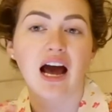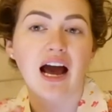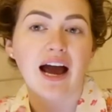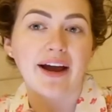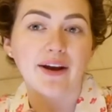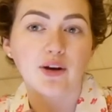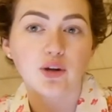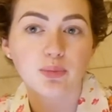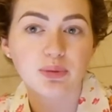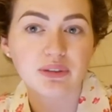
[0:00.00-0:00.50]

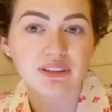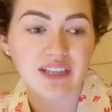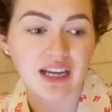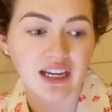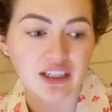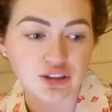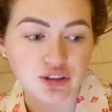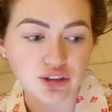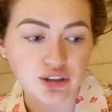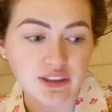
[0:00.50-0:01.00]
I could
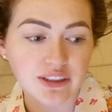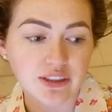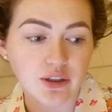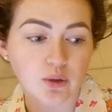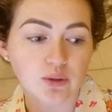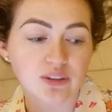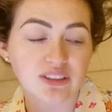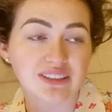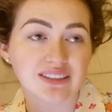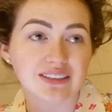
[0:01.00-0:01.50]
potentially
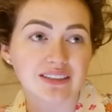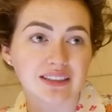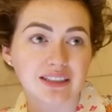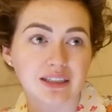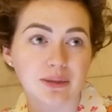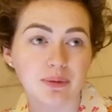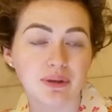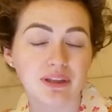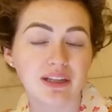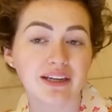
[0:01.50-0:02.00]
go to
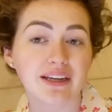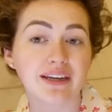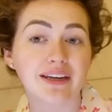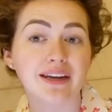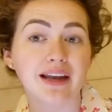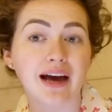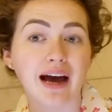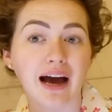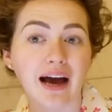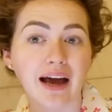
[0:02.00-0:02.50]
sleep at like
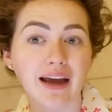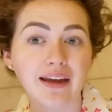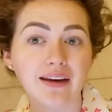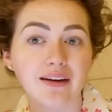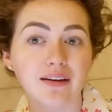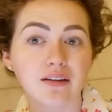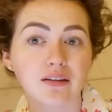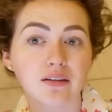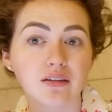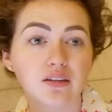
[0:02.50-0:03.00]
9,
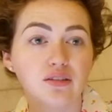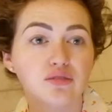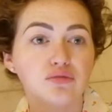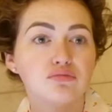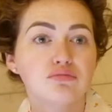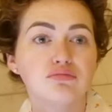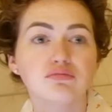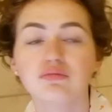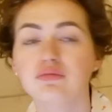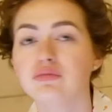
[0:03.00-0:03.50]

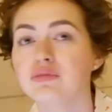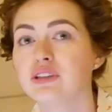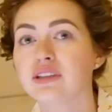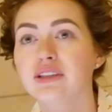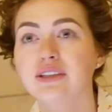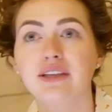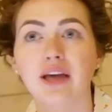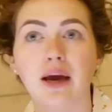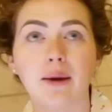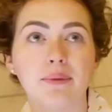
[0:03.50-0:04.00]

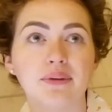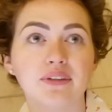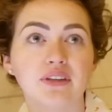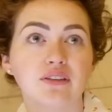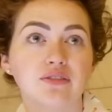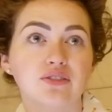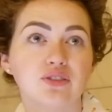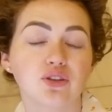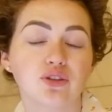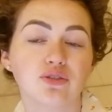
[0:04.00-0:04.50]
get
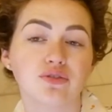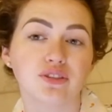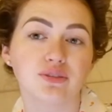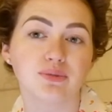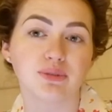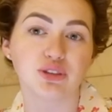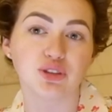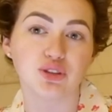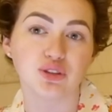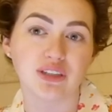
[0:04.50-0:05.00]
myself sorted for
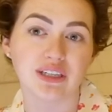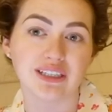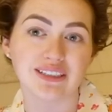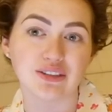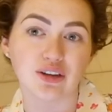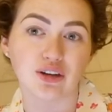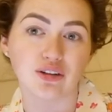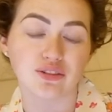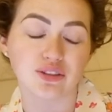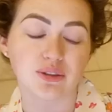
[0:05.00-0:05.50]
my 2 days
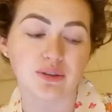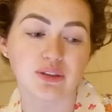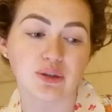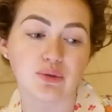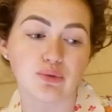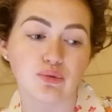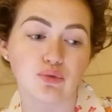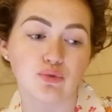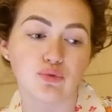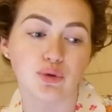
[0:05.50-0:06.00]
off so I
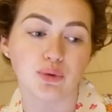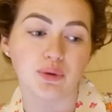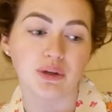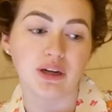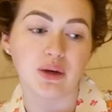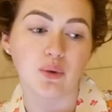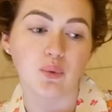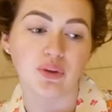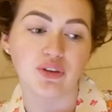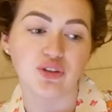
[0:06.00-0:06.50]
don't ruin
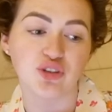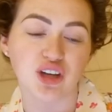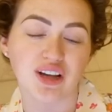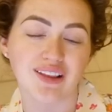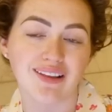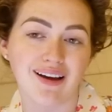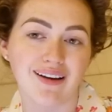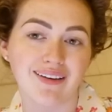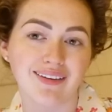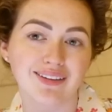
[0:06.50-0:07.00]
it with jet
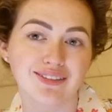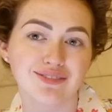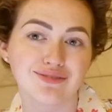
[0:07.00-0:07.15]
lag.